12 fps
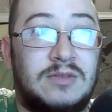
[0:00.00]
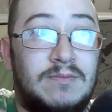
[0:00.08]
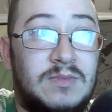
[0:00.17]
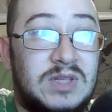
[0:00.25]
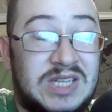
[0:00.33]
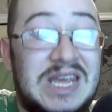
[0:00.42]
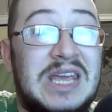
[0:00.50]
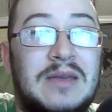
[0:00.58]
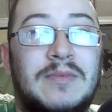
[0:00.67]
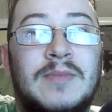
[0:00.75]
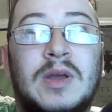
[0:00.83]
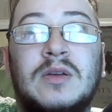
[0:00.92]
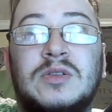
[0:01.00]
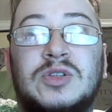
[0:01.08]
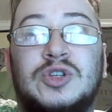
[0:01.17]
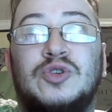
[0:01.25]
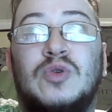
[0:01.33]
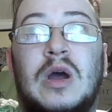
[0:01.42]
team
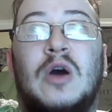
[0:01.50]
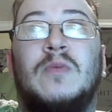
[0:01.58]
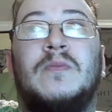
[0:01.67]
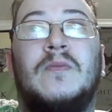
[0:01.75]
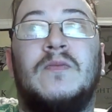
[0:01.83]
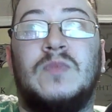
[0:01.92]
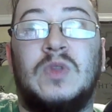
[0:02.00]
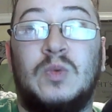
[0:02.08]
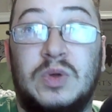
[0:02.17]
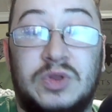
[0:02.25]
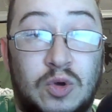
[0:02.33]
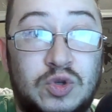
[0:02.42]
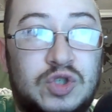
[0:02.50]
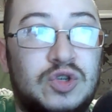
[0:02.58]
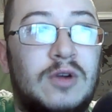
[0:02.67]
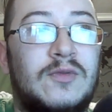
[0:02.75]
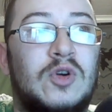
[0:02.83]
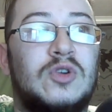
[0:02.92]
to help with those
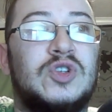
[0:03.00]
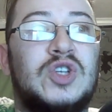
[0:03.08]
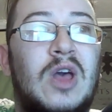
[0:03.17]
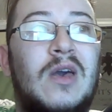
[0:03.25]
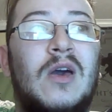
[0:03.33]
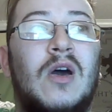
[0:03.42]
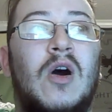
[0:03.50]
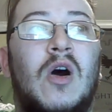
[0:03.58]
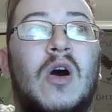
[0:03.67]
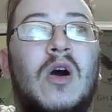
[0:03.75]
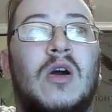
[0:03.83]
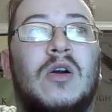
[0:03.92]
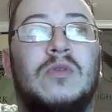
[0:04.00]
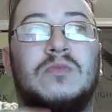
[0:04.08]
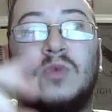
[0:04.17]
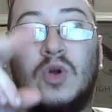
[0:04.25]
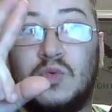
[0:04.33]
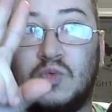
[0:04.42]
servers are
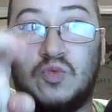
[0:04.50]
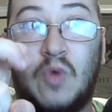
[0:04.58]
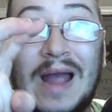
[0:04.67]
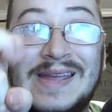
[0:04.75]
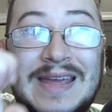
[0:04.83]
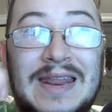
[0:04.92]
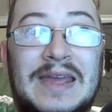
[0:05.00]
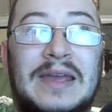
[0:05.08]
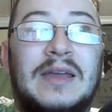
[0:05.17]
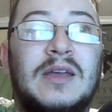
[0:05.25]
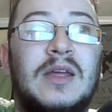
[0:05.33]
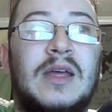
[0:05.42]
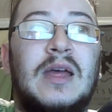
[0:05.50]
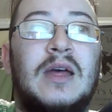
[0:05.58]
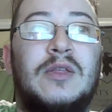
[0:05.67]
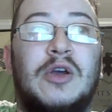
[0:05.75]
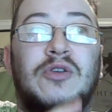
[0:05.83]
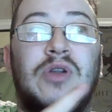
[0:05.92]
rioting.
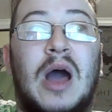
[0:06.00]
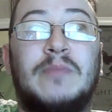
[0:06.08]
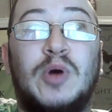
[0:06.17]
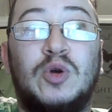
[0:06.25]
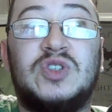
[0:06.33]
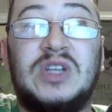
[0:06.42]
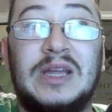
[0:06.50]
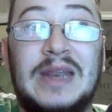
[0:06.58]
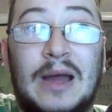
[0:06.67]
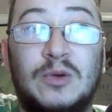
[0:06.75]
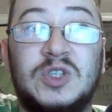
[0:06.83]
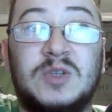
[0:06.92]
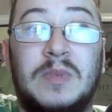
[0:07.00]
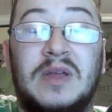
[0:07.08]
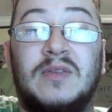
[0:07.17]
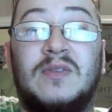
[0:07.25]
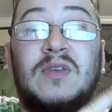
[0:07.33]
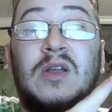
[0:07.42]
They're not posting
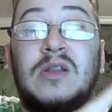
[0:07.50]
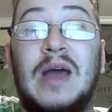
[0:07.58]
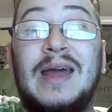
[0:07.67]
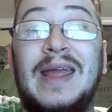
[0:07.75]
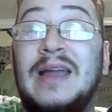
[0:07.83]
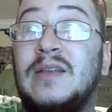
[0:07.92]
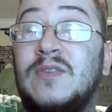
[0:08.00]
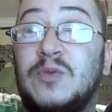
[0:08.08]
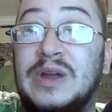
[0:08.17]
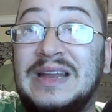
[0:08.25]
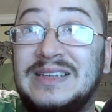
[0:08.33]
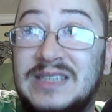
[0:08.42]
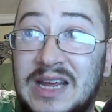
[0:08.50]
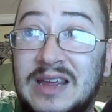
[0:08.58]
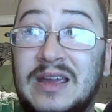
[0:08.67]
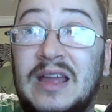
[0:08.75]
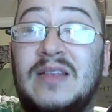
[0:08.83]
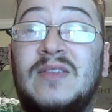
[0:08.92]
announcements, not answering
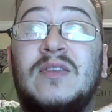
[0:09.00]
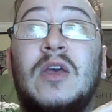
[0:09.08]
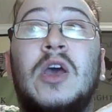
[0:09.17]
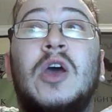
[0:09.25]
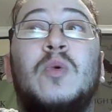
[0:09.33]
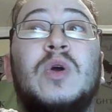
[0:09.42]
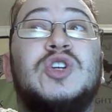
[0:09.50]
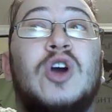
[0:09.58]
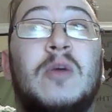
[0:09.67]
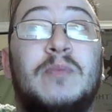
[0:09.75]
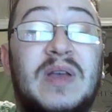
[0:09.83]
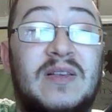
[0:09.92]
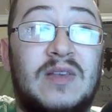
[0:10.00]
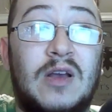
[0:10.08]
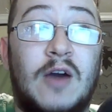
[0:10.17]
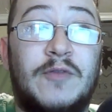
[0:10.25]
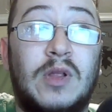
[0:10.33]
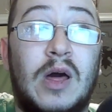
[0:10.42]
tickets, which are pissing
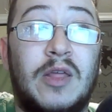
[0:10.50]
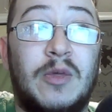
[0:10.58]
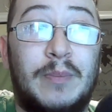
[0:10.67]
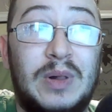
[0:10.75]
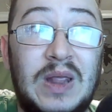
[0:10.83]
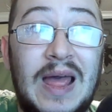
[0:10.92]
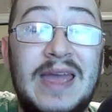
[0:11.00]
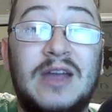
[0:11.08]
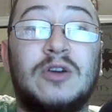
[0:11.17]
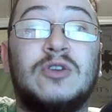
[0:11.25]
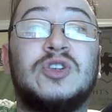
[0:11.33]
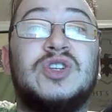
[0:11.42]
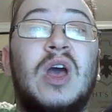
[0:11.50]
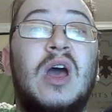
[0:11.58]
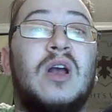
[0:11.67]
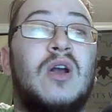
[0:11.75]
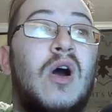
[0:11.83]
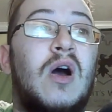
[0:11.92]
off a lot of the players,
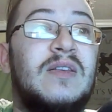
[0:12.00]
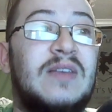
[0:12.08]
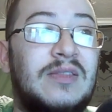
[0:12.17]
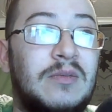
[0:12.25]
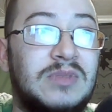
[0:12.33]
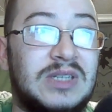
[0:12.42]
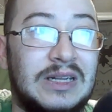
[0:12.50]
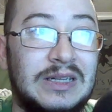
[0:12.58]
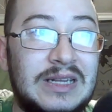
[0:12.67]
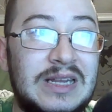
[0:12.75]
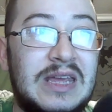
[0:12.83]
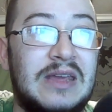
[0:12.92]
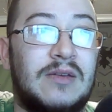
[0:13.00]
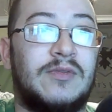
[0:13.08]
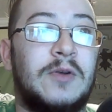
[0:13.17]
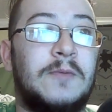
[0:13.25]
causing them to leave.